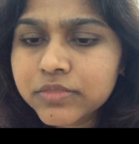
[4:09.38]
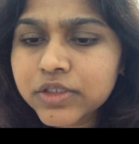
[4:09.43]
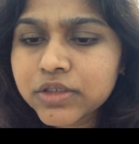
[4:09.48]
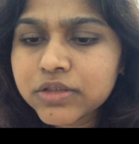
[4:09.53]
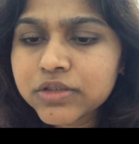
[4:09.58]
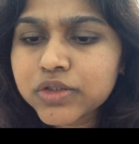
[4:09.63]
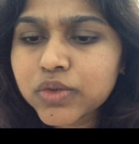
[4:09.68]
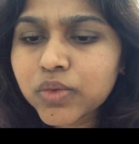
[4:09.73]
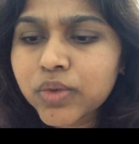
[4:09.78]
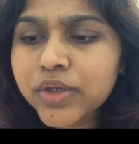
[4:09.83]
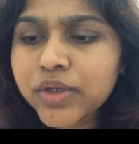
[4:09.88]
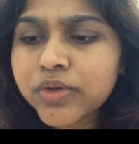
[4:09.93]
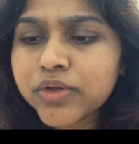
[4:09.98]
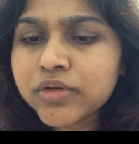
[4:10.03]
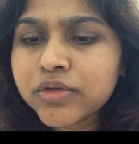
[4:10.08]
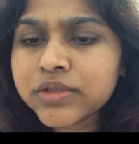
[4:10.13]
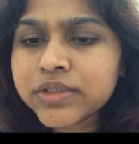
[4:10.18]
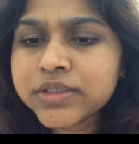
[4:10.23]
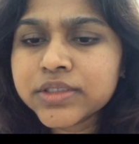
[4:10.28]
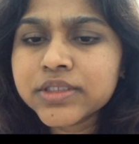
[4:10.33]
So what you will
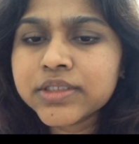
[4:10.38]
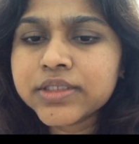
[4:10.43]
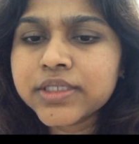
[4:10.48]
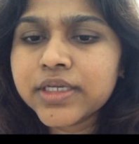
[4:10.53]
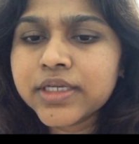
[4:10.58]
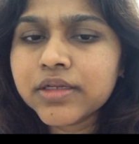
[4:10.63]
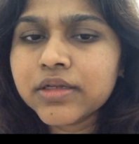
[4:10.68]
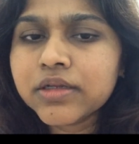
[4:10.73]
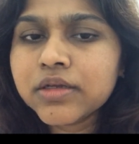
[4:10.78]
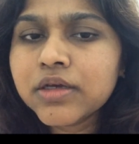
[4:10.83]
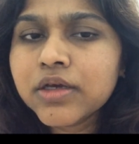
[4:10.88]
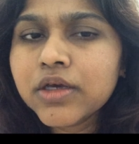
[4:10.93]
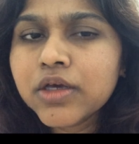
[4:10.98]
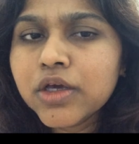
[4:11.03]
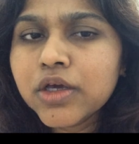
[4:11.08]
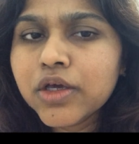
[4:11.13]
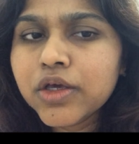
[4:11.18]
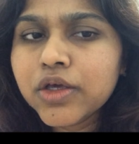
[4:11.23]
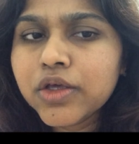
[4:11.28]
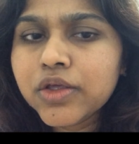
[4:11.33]
notice is that
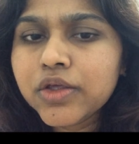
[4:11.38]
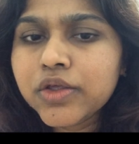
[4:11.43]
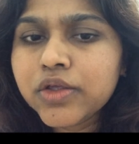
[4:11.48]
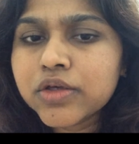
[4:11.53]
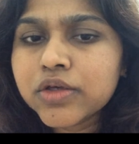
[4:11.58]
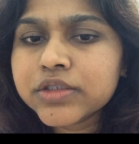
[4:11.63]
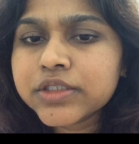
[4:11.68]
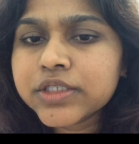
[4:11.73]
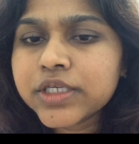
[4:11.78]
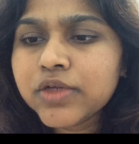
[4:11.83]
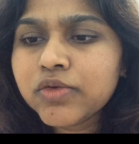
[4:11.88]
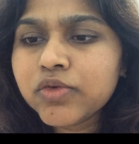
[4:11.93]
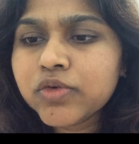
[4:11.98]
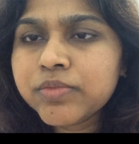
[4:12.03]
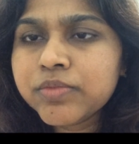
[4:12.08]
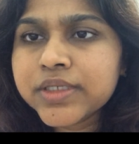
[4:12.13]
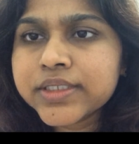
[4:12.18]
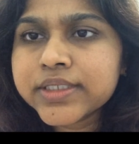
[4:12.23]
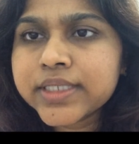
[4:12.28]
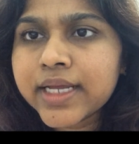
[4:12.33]
your skin
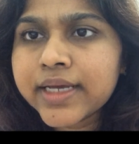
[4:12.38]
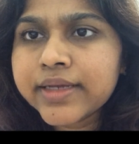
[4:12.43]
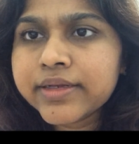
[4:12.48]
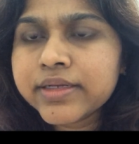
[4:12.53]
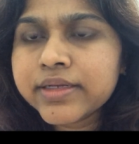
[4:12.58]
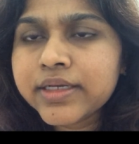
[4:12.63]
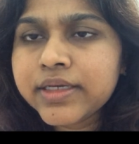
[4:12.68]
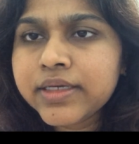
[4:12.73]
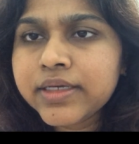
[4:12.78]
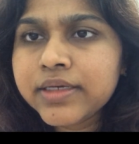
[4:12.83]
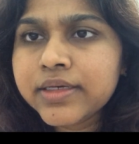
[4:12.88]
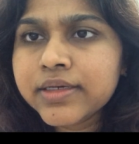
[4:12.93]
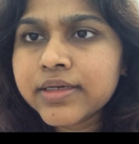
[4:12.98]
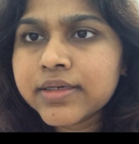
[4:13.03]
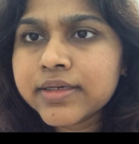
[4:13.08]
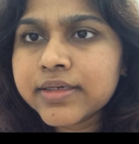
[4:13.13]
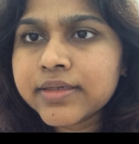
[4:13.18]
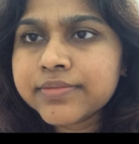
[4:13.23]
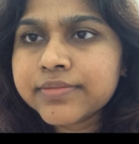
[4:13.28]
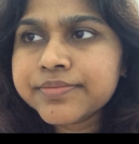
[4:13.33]
would be slightly
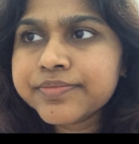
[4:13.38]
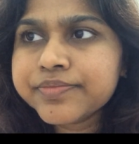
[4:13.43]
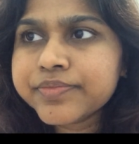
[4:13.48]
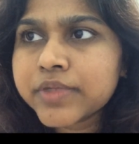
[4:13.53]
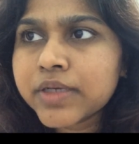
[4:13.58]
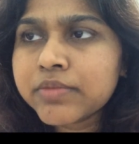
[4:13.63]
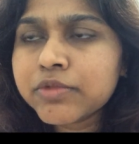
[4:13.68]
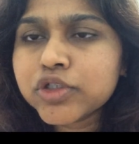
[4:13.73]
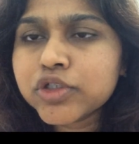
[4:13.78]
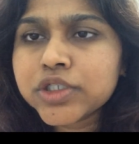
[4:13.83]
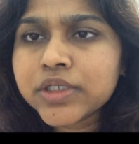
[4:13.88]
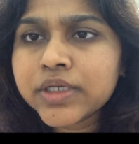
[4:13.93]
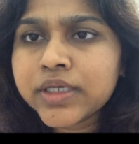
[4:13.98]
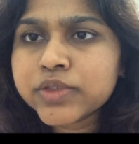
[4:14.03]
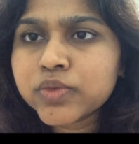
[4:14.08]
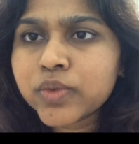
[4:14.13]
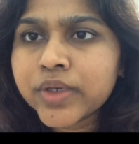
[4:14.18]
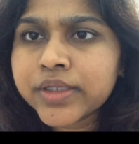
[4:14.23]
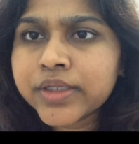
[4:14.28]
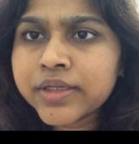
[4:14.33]
I'm not sure it
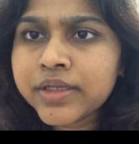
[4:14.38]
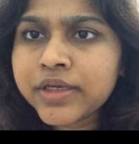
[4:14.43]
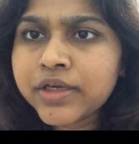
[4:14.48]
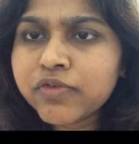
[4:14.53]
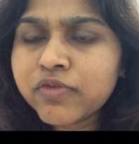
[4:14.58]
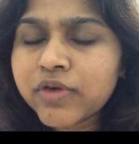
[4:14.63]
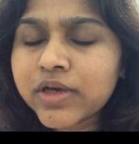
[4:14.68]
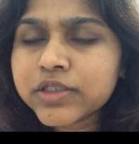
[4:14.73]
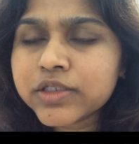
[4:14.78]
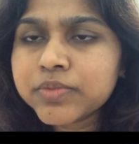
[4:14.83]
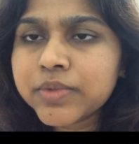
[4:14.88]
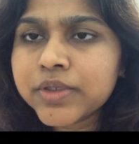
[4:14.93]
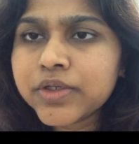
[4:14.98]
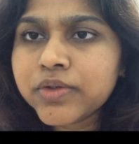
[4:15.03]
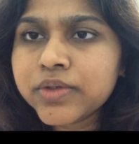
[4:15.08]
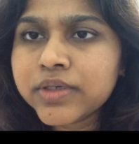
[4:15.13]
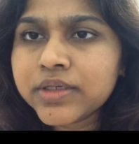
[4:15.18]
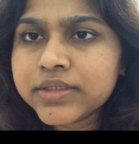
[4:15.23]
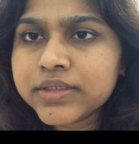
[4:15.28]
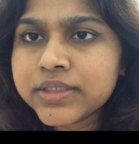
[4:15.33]
has whitening effects, but
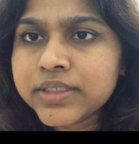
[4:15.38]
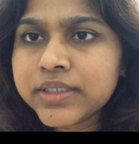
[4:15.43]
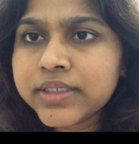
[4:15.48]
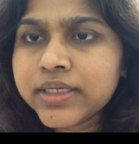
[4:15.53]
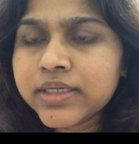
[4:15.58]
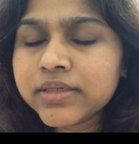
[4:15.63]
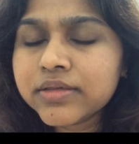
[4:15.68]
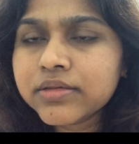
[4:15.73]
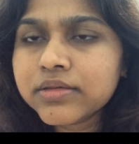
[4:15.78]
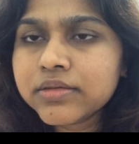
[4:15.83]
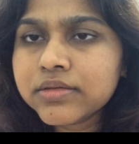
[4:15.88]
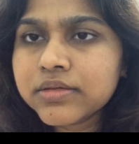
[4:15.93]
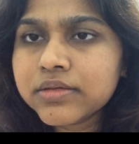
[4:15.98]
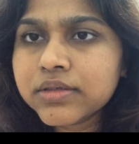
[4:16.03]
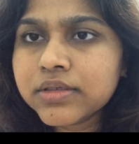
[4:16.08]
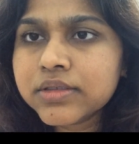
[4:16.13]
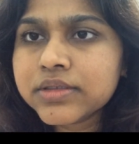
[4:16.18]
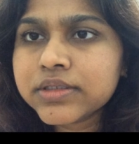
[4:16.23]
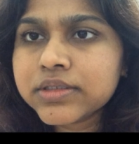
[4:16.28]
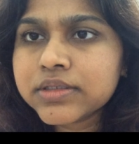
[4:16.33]
you can see that
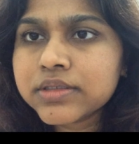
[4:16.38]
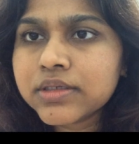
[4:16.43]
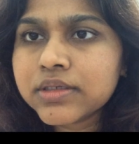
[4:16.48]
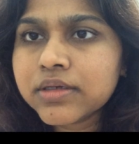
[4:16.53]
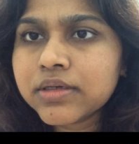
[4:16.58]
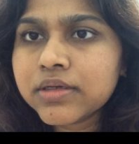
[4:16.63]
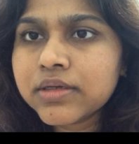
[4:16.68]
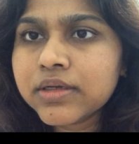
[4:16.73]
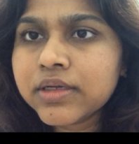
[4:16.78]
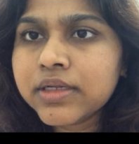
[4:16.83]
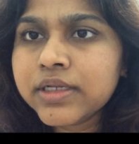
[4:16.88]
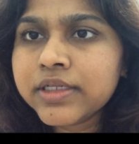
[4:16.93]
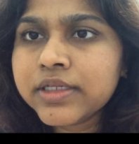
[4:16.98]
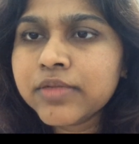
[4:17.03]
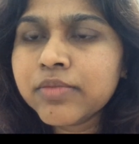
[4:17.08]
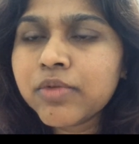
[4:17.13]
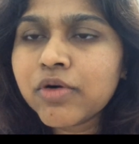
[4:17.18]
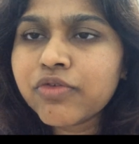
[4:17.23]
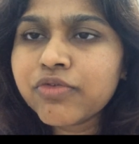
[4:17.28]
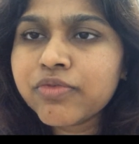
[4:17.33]
it's a
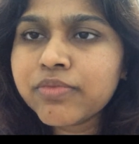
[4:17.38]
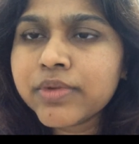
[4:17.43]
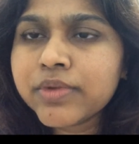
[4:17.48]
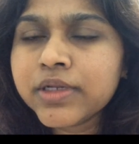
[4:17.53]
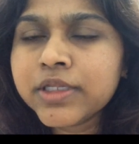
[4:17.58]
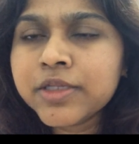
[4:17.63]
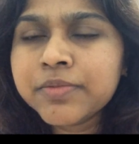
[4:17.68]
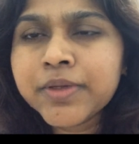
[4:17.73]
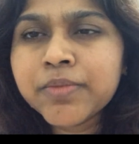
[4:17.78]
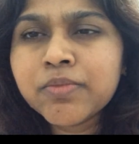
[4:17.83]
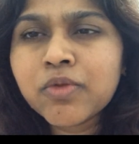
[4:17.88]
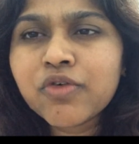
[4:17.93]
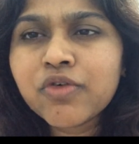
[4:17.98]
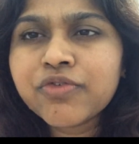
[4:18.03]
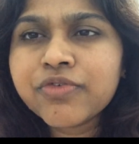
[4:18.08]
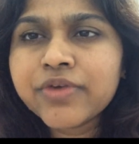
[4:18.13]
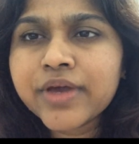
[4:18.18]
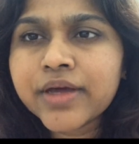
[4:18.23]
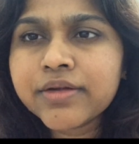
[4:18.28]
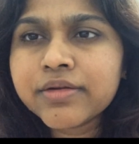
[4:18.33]
little bit more
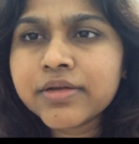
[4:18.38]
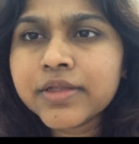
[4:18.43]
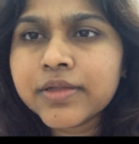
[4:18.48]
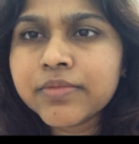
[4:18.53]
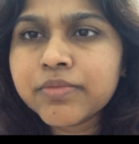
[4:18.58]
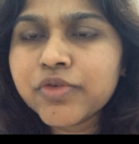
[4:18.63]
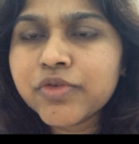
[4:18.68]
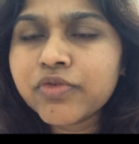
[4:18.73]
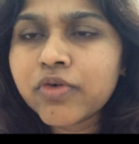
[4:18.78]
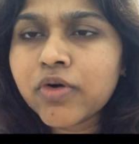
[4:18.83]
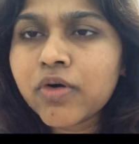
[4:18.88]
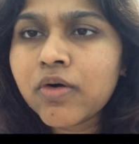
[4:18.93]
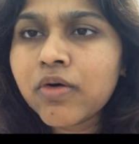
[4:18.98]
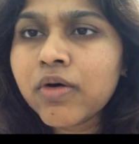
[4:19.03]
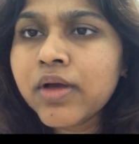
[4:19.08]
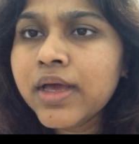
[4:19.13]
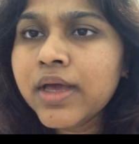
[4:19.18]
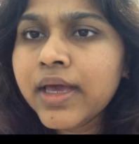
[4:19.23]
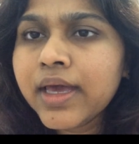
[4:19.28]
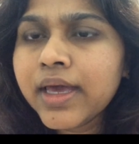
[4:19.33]
fairer than before,
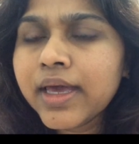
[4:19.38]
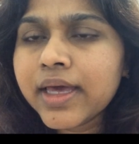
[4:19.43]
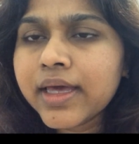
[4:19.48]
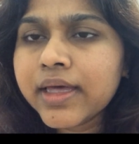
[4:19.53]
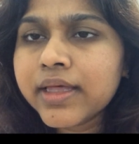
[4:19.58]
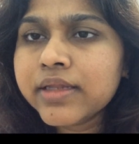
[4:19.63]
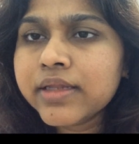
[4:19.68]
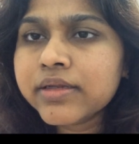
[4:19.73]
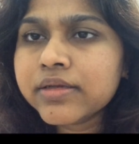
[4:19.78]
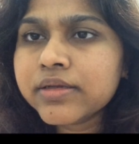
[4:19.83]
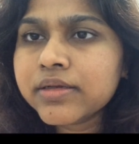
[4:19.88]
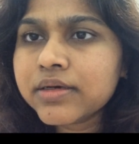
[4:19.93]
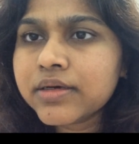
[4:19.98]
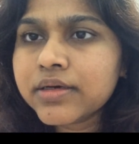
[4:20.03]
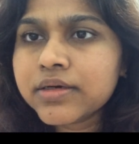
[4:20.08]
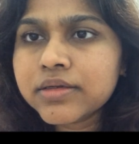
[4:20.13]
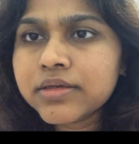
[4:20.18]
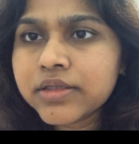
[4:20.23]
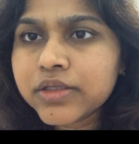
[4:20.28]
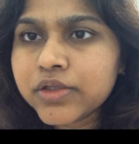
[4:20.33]
and
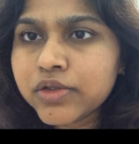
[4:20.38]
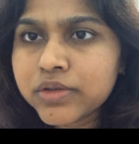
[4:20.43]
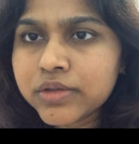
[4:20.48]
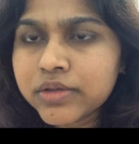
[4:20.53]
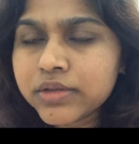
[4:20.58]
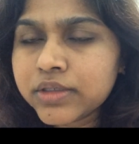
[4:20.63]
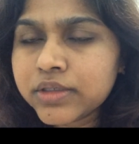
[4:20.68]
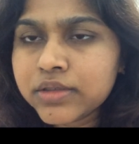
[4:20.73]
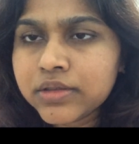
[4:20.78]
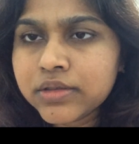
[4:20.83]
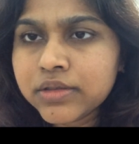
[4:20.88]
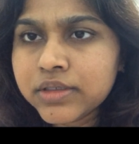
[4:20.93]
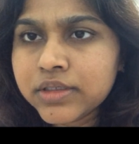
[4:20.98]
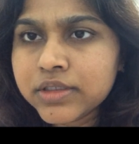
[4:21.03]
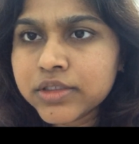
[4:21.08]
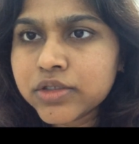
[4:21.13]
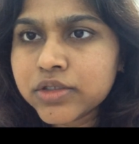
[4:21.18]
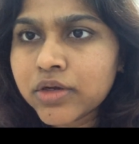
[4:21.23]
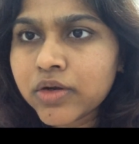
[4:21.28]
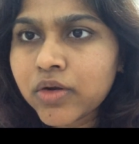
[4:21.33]

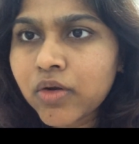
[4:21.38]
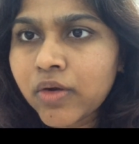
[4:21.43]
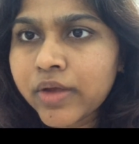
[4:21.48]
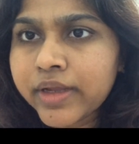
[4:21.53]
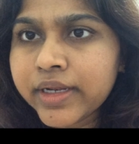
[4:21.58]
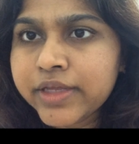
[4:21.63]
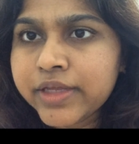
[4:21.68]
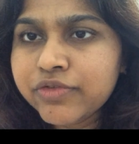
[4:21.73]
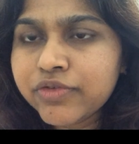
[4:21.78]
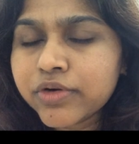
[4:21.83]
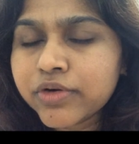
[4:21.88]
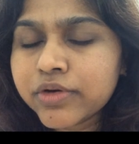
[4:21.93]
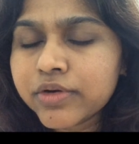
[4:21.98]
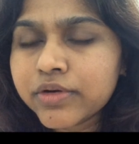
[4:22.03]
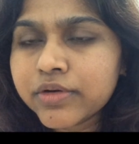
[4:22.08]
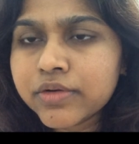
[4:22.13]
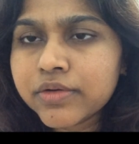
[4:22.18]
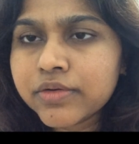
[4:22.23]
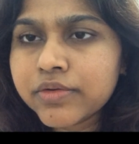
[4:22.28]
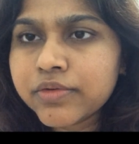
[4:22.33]
it's not oily
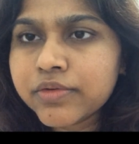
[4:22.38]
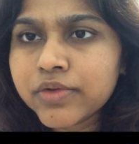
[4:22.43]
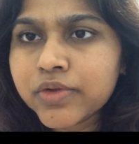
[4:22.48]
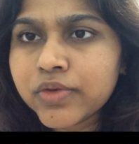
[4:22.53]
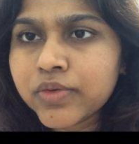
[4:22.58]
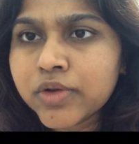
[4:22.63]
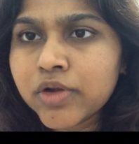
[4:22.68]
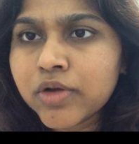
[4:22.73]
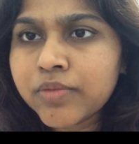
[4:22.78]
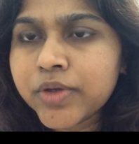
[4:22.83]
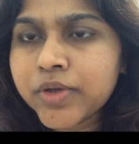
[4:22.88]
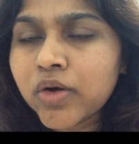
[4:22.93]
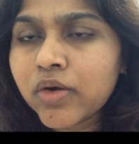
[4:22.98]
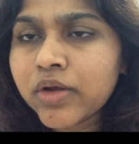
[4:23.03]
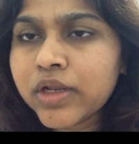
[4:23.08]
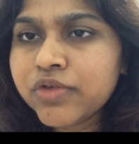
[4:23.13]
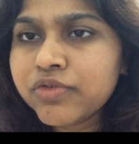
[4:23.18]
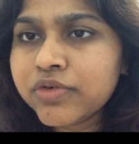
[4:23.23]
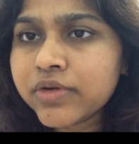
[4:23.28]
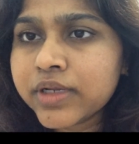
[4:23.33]
you will not be
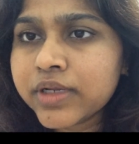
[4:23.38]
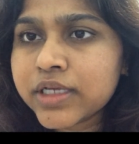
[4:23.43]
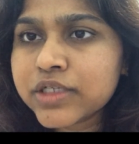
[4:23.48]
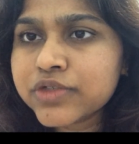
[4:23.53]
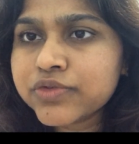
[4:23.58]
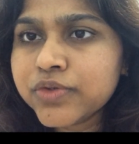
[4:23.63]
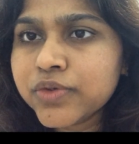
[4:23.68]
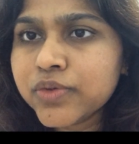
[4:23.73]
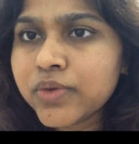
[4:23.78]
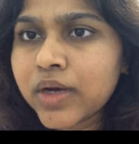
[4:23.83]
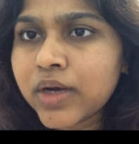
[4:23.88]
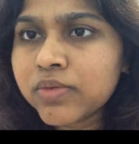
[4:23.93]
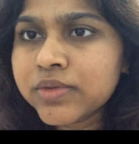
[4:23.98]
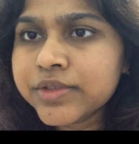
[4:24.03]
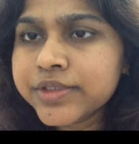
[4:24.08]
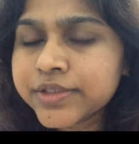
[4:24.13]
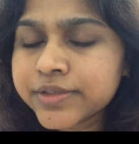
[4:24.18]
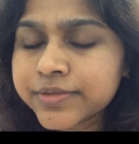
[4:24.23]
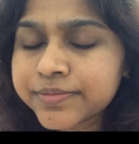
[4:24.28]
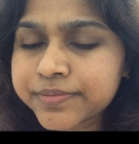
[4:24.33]
oily for the next few
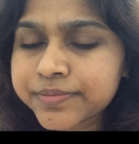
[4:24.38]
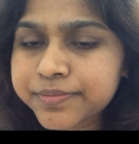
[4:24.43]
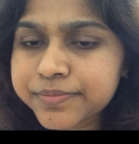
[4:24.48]
hours.